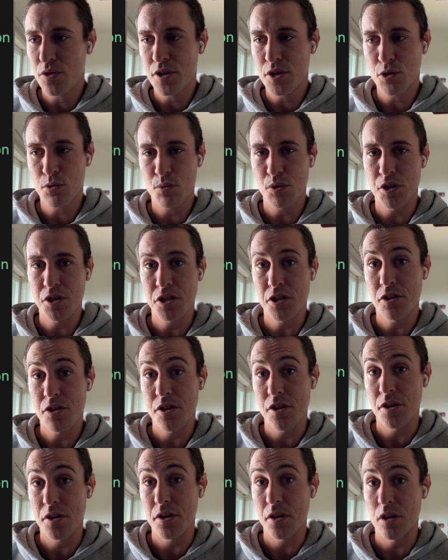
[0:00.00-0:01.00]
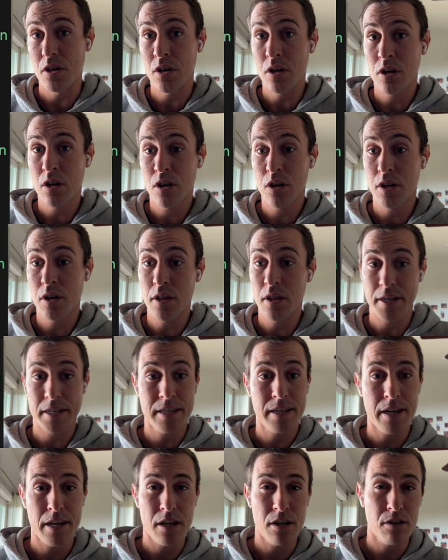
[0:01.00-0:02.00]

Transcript: So this was the like